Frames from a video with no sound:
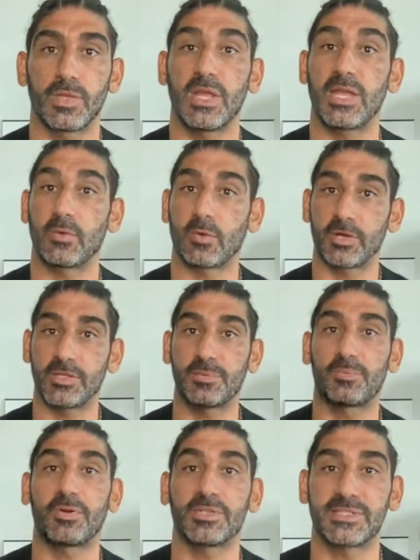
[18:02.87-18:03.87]
in order
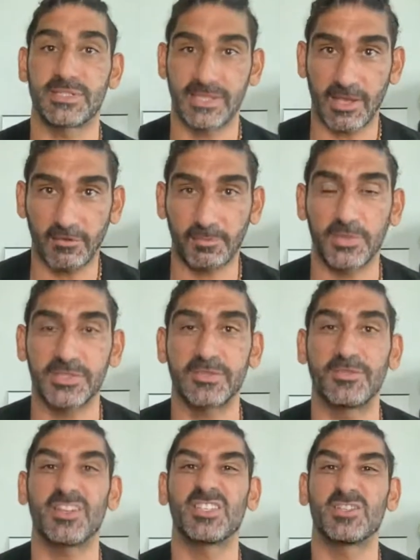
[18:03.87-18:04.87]
to
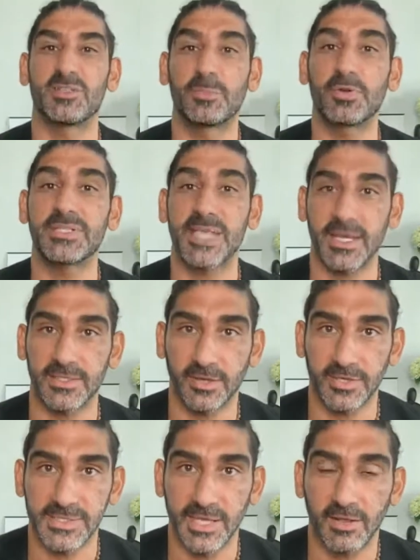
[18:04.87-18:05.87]
self-persevere, to protect
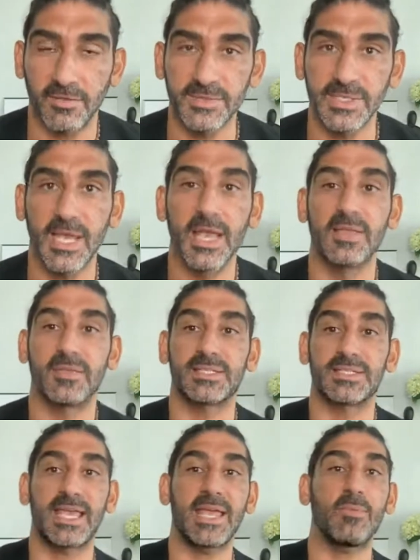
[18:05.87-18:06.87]
ourselves. The
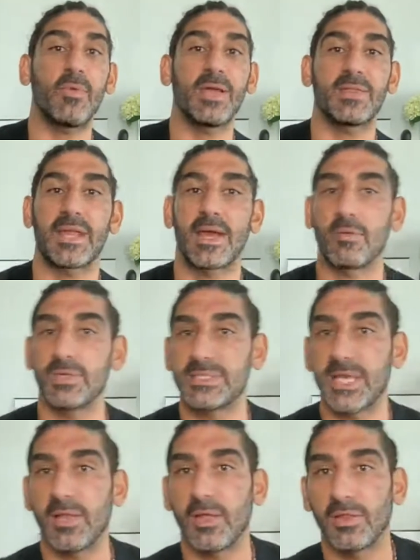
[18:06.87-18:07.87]
same way that I would
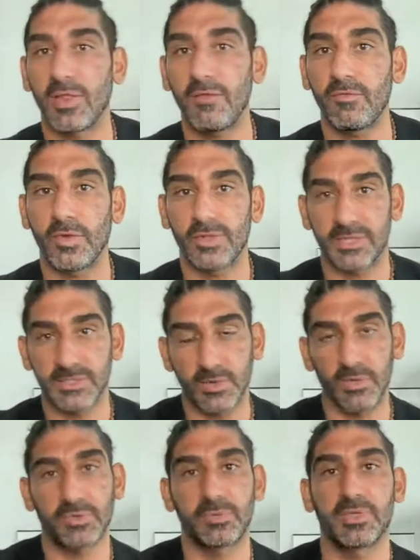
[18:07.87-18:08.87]
tell a loved one that's
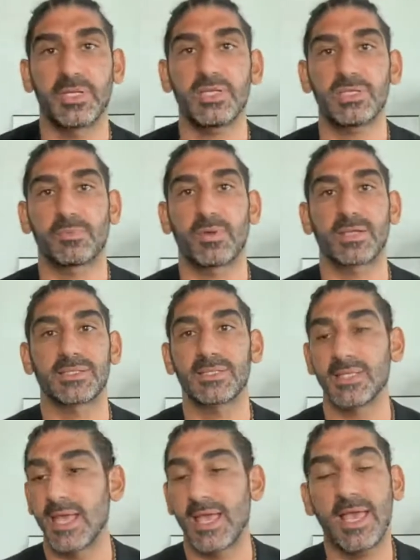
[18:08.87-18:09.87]
going through the addiction
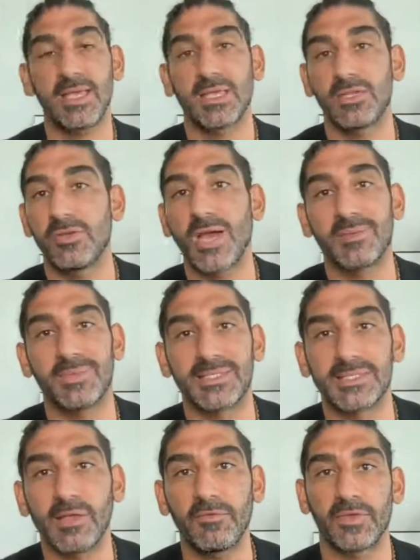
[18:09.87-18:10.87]
process, hey kid, you got to be
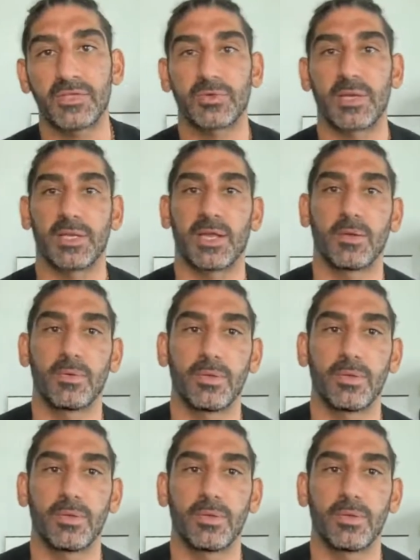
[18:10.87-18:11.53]
selfish right now.